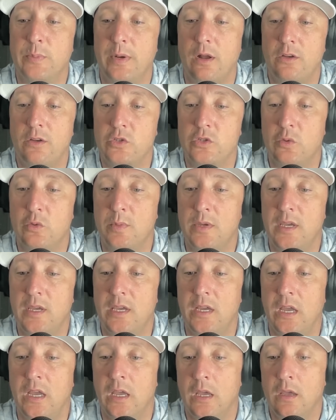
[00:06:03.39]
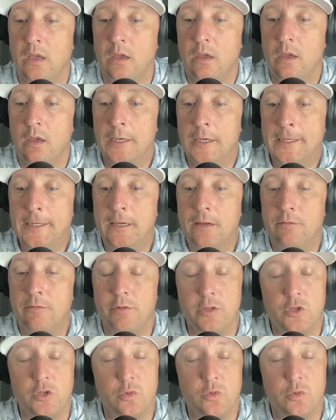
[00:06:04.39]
but also big for the